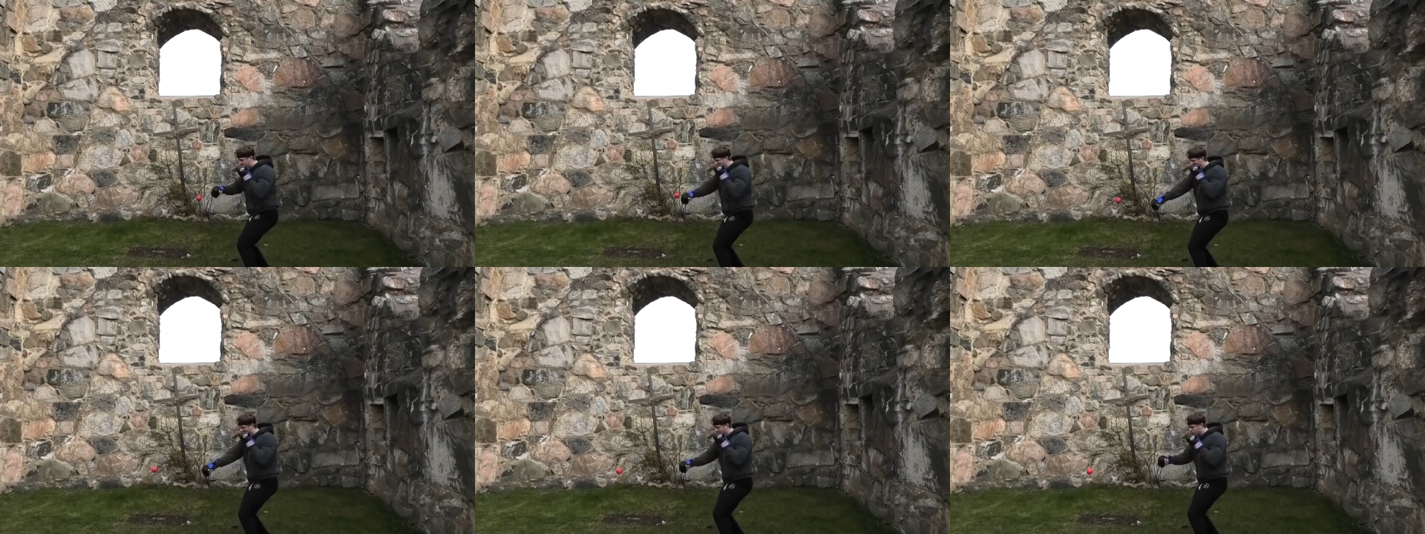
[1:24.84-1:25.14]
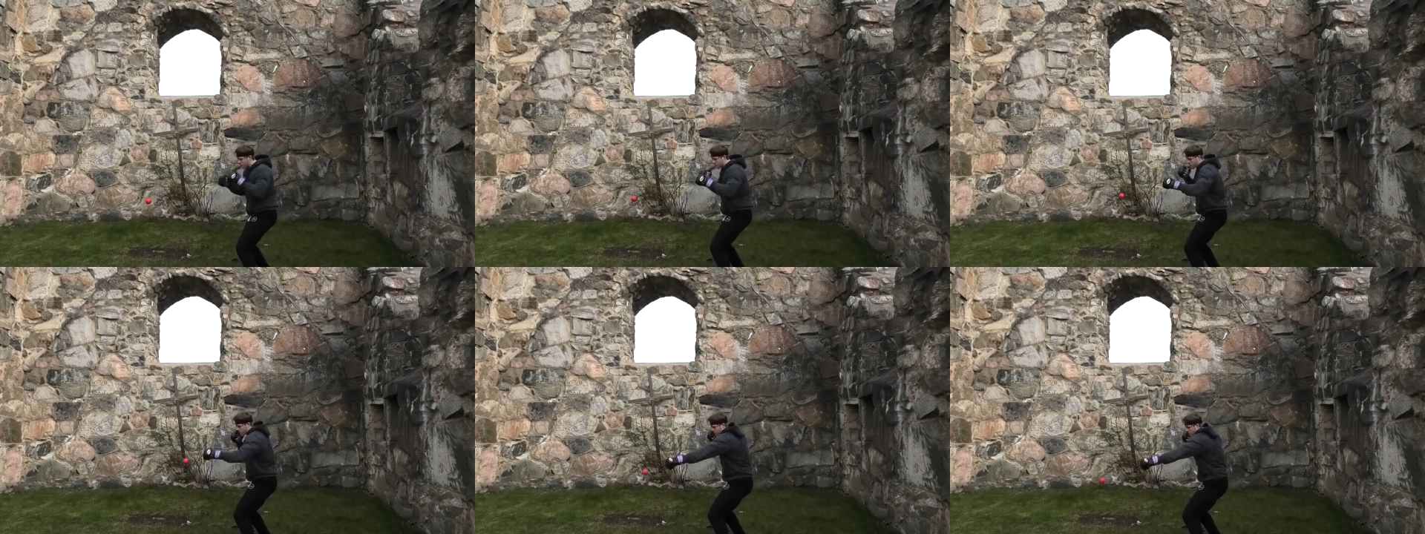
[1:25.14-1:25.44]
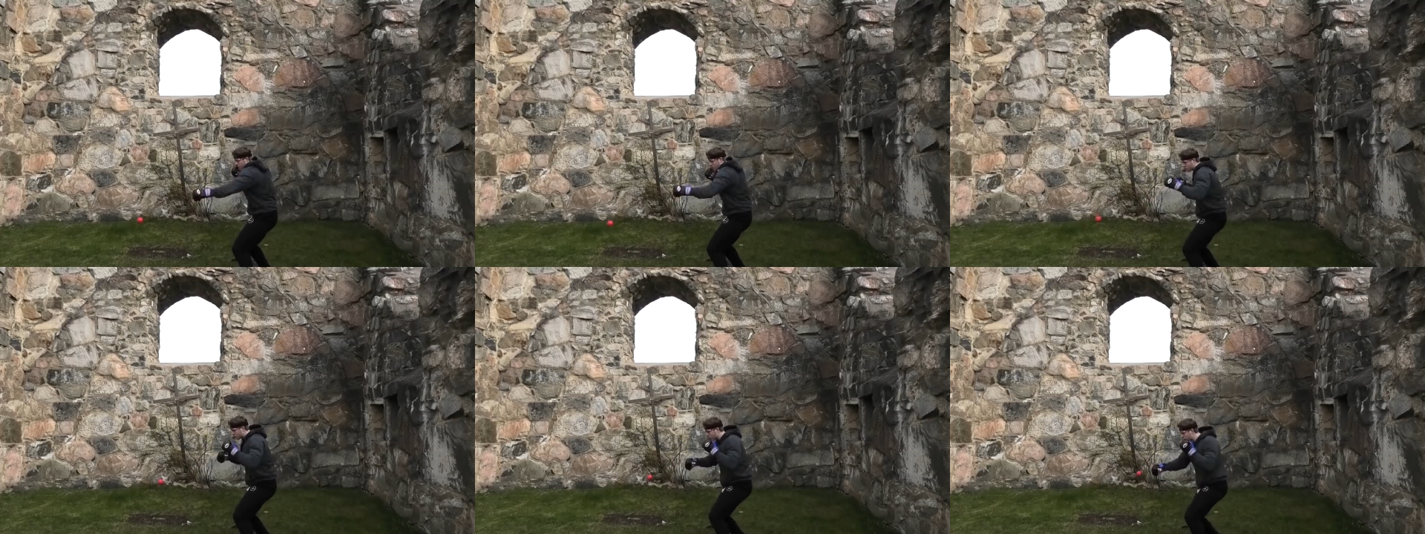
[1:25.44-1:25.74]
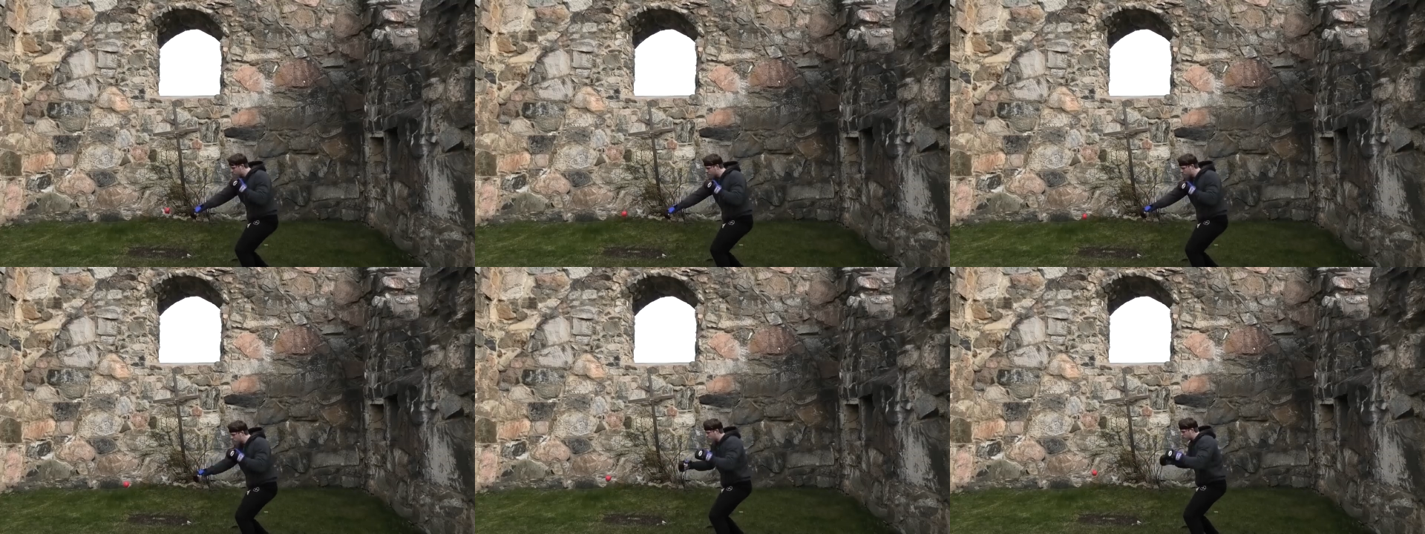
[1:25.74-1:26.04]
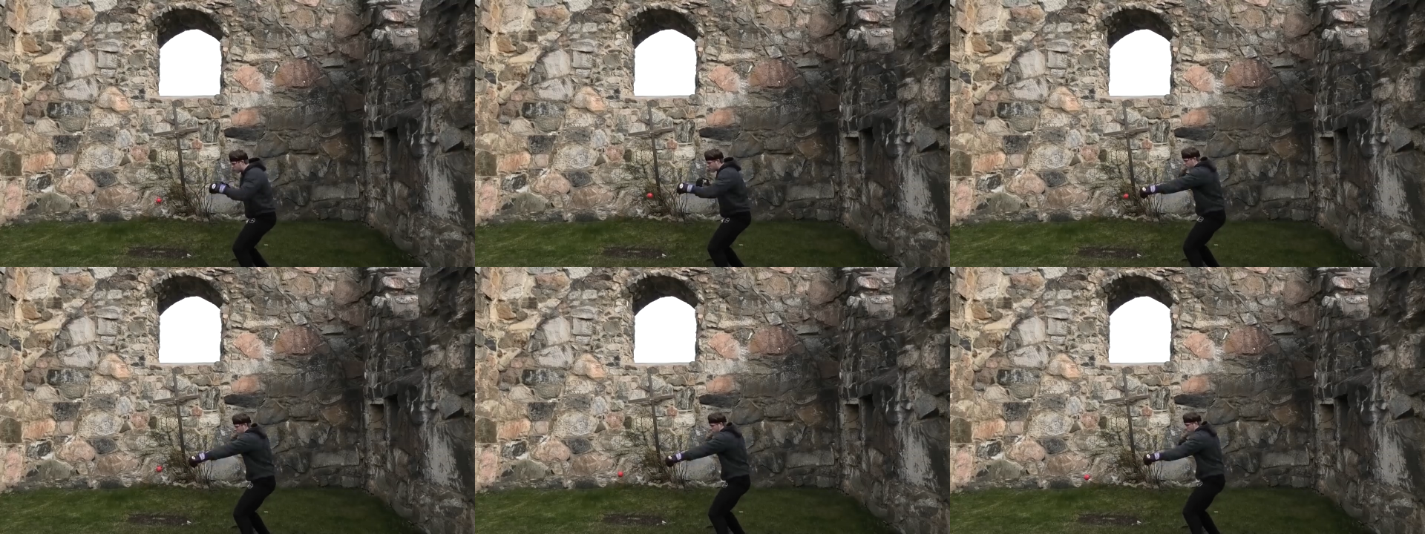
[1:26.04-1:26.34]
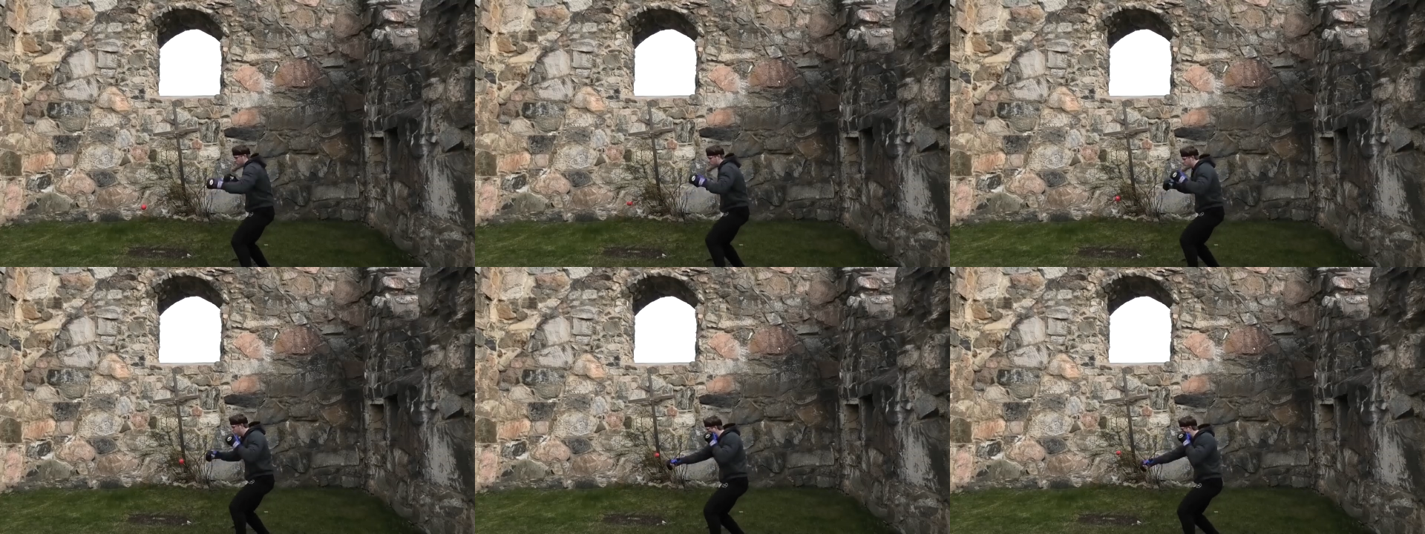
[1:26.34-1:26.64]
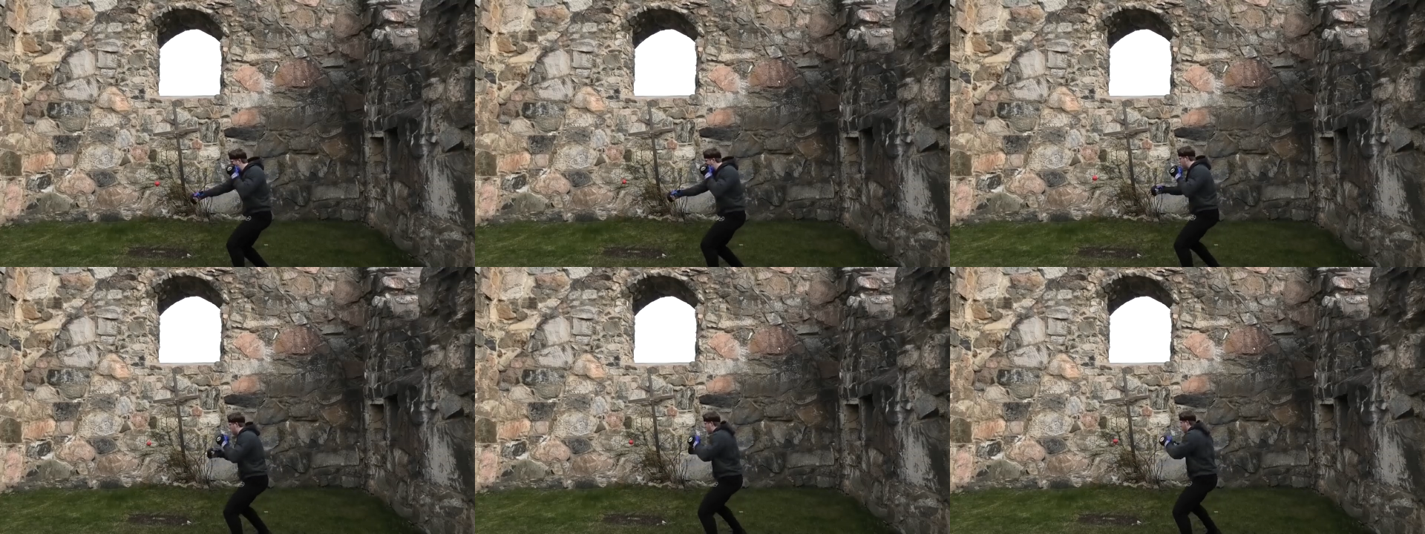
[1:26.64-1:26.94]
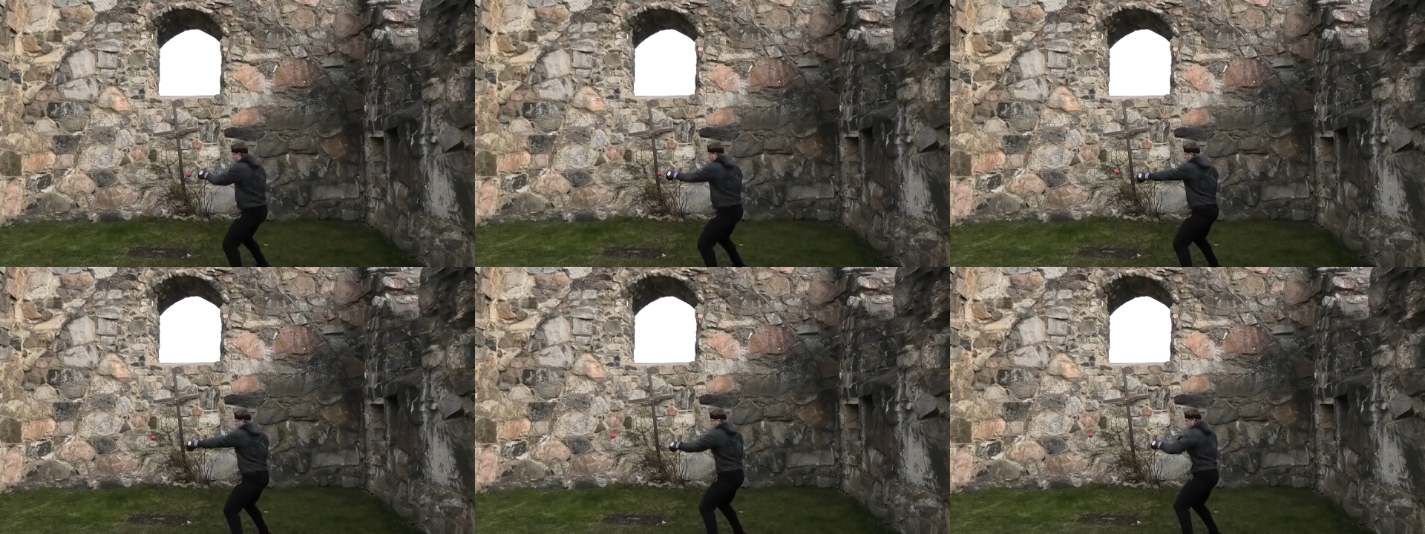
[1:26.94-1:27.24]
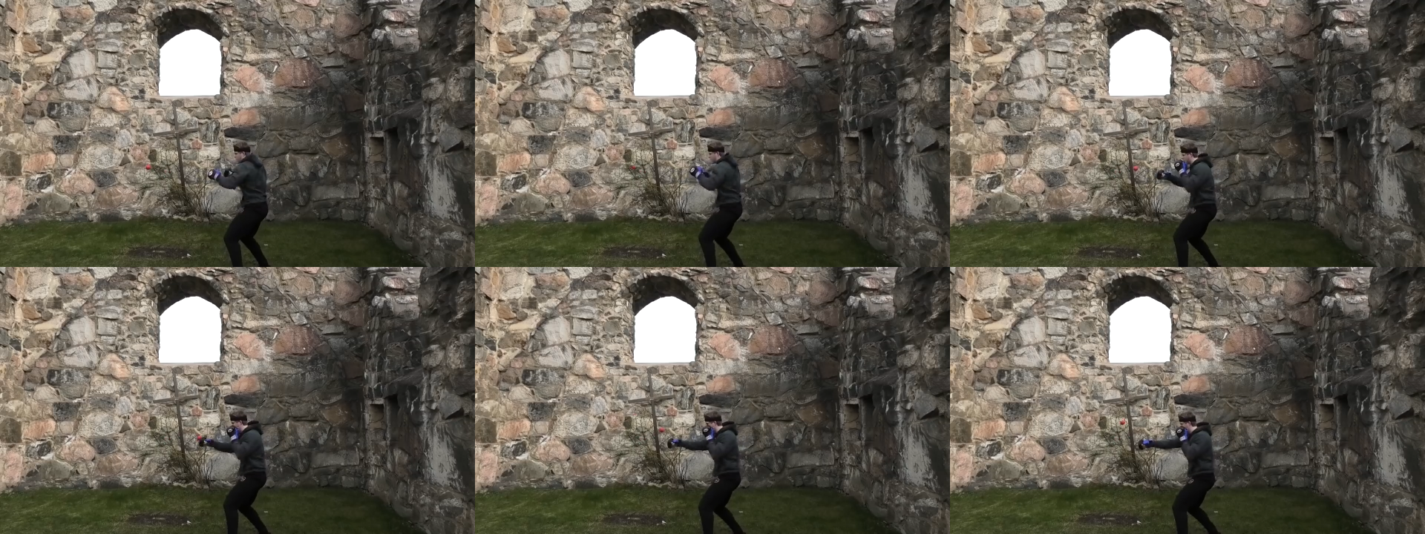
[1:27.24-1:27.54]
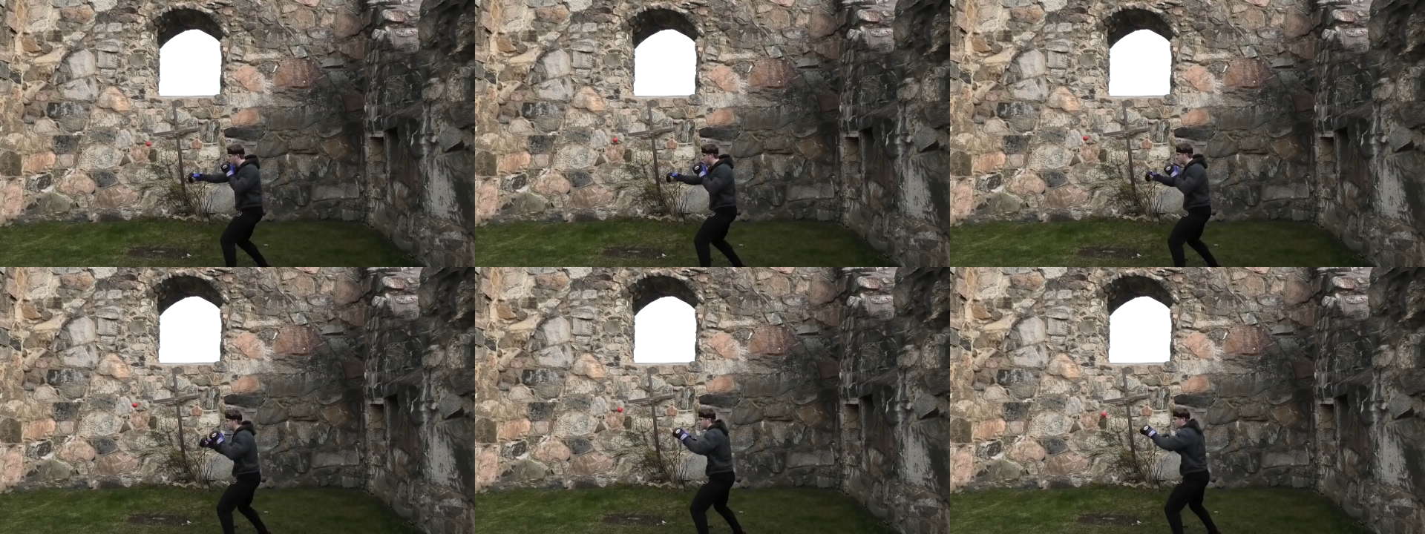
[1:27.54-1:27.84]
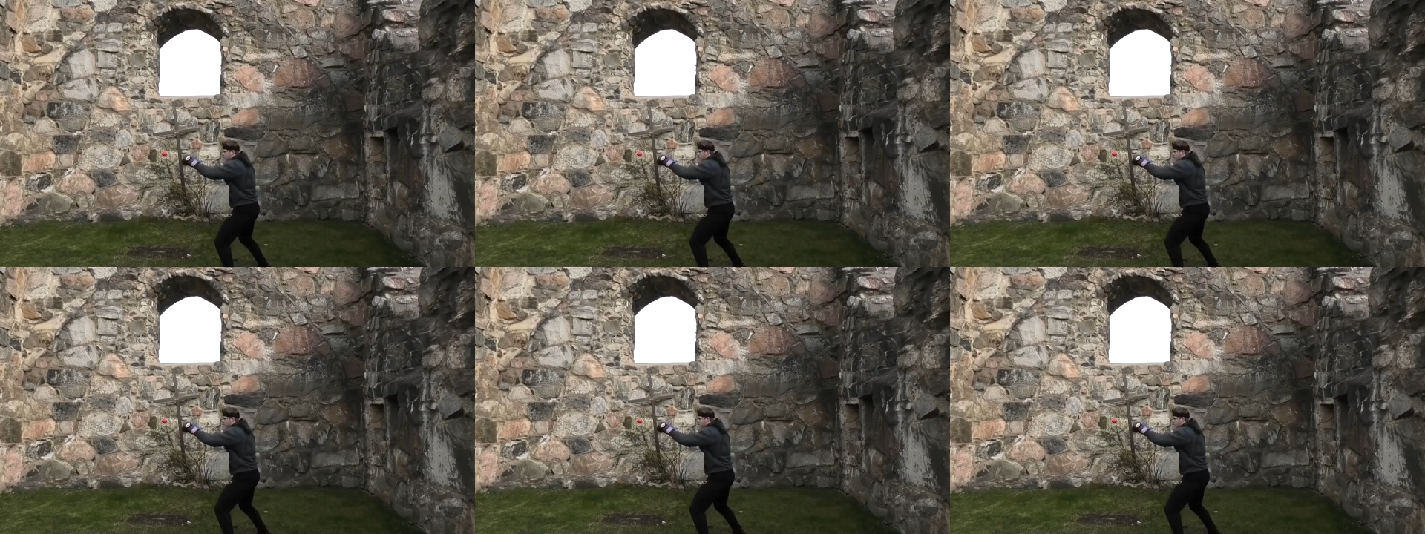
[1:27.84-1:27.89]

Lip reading: No face is visible, so there are no lips to read.